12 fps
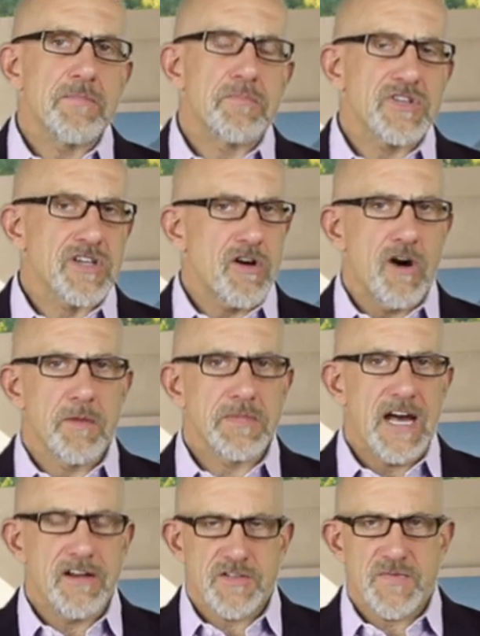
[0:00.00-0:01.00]
it to calm
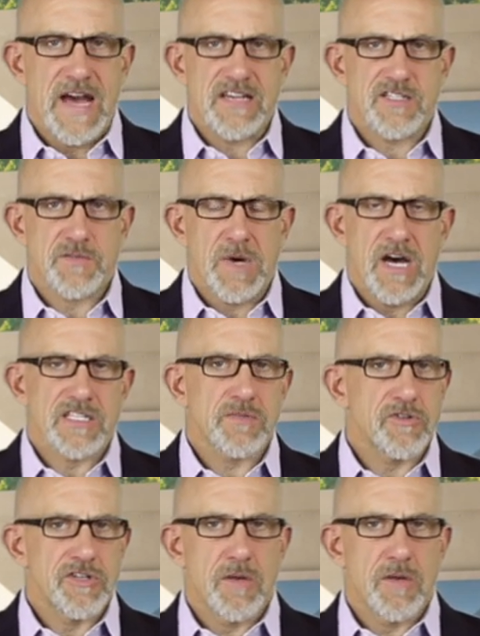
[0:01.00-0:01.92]
down as fast as possible.